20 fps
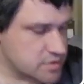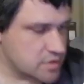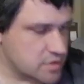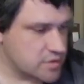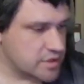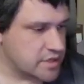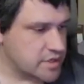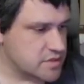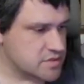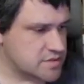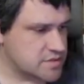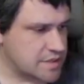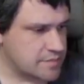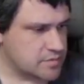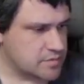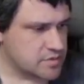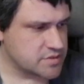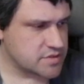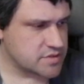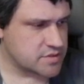Really, here's a
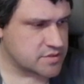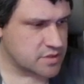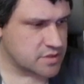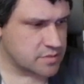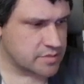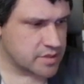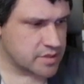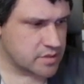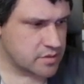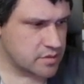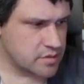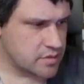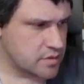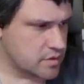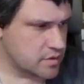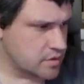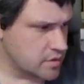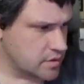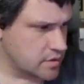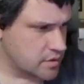table to determine
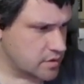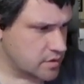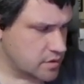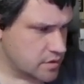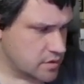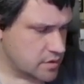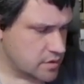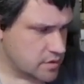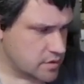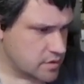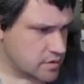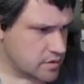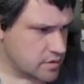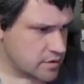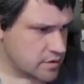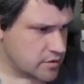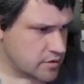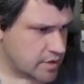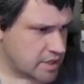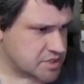
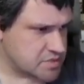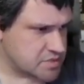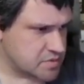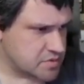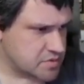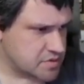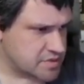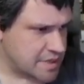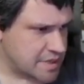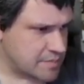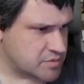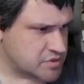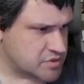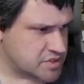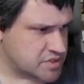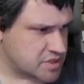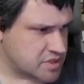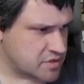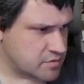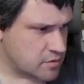your interaction with the
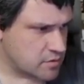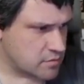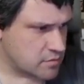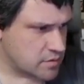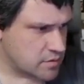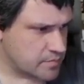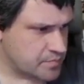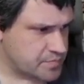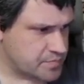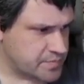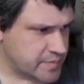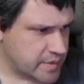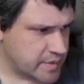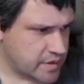tapestries in the throne room.